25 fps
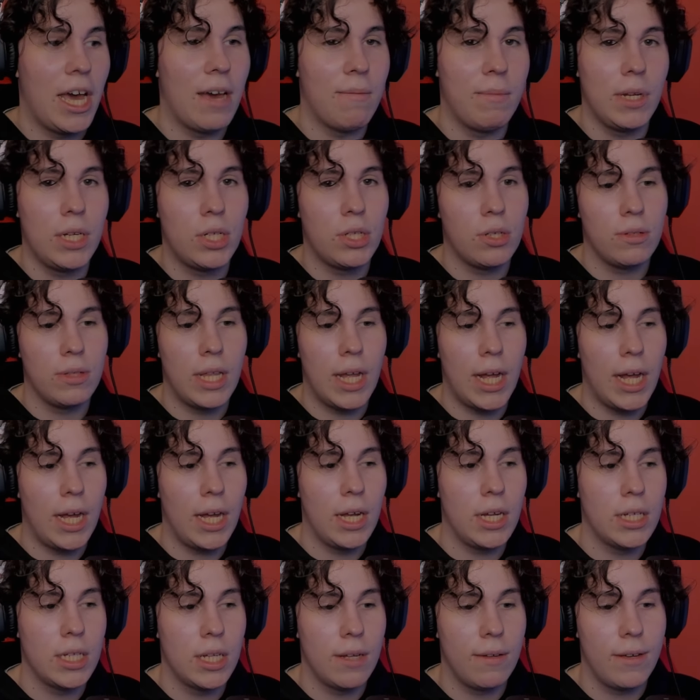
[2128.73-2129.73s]
I've been told
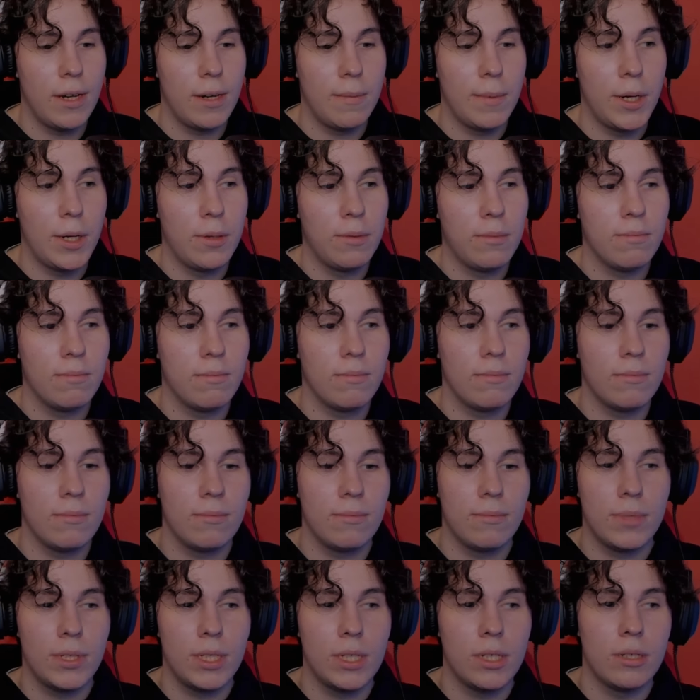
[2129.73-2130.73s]
that a fair amount.
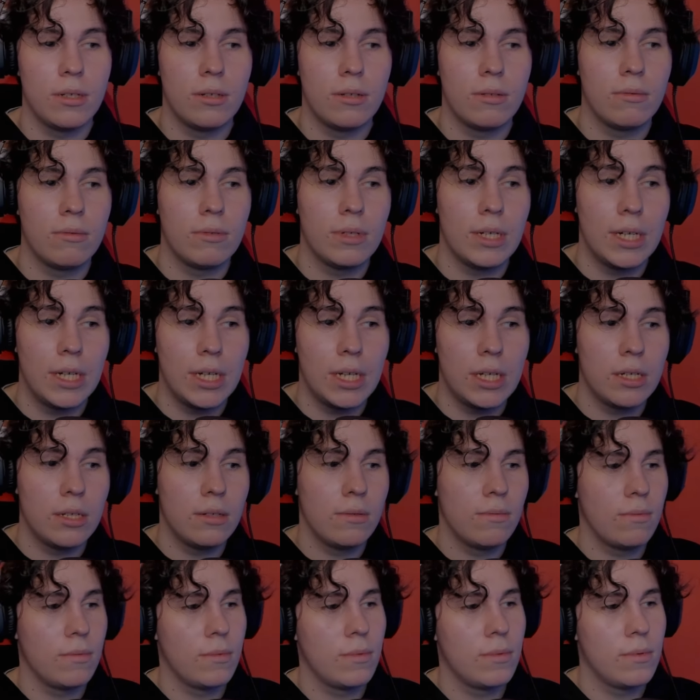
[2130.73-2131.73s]
So
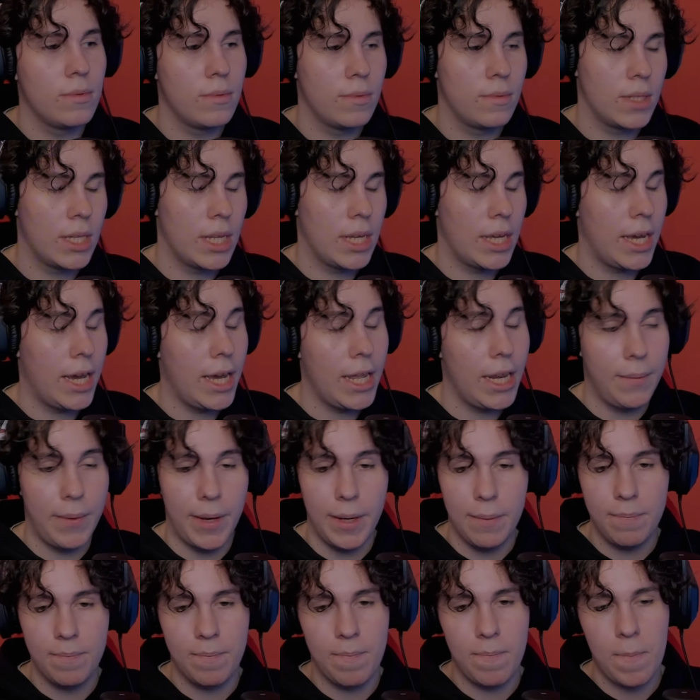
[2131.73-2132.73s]

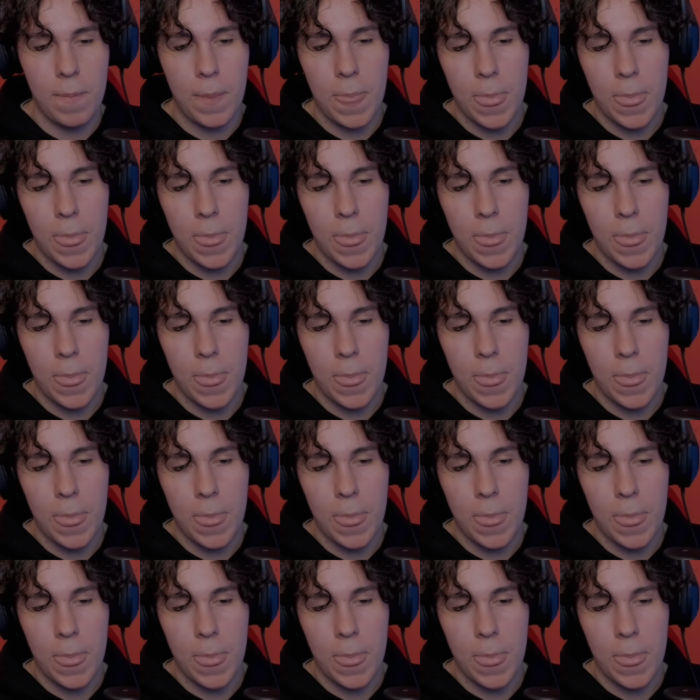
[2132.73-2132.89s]
anyway,